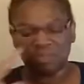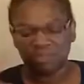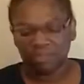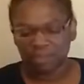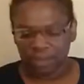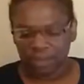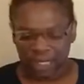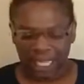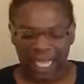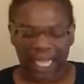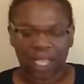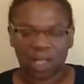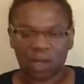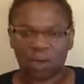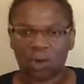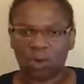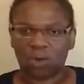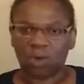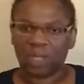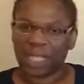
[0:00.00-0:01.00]
Like,
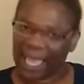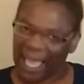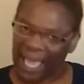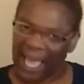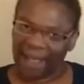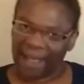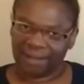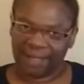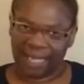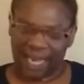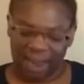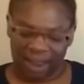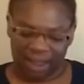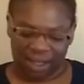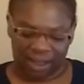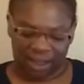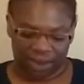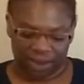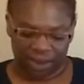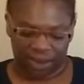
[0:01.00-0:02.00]
how dare
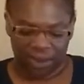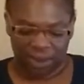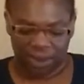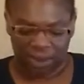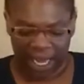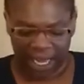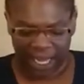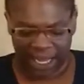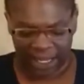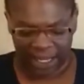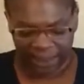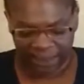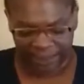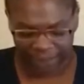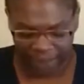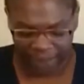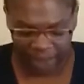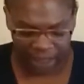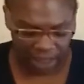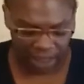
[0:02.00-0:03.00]
you, right?
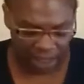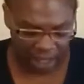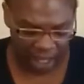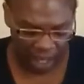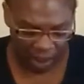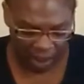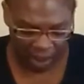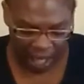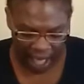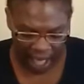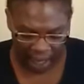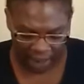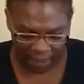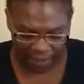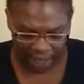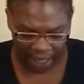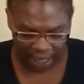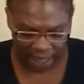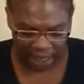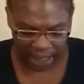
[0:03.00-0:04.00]
So,
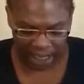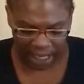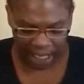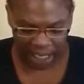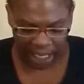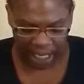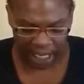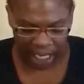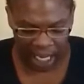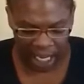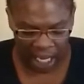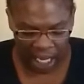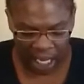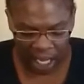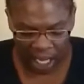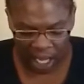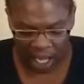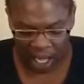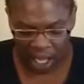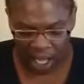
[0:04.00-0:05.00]
obviously,
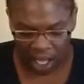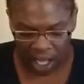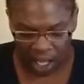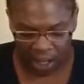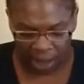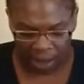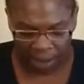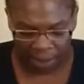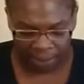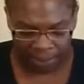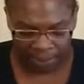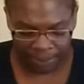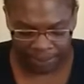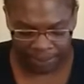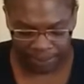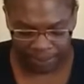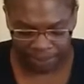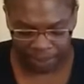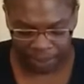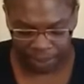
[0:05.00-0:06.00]
the
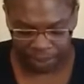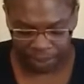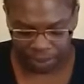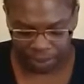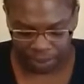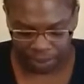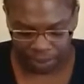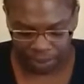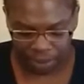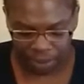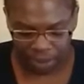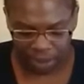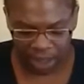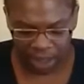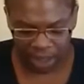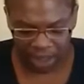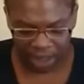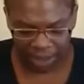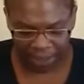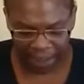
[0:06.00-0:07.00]

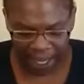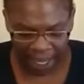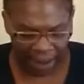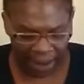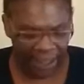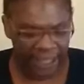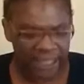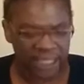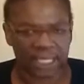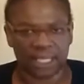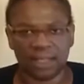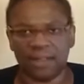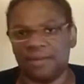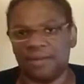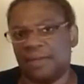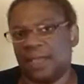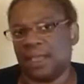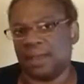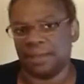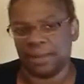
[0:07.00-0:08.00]
parents and the
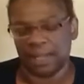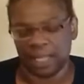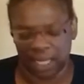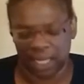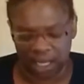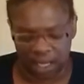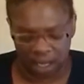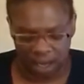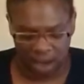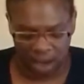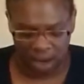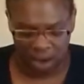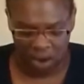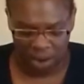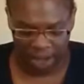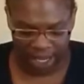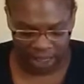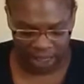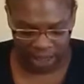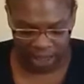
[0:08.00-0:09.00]
family are
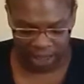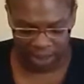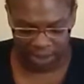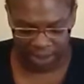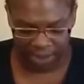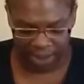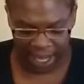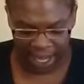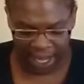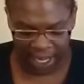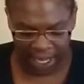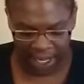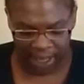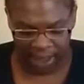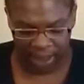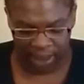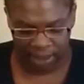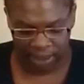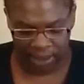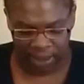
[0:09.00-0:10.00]
questioned by
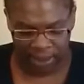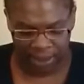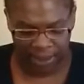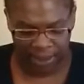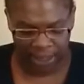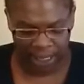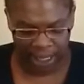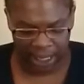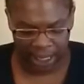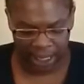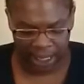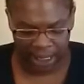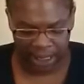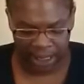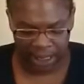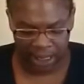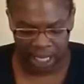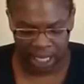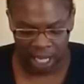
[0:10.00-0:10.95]
the police.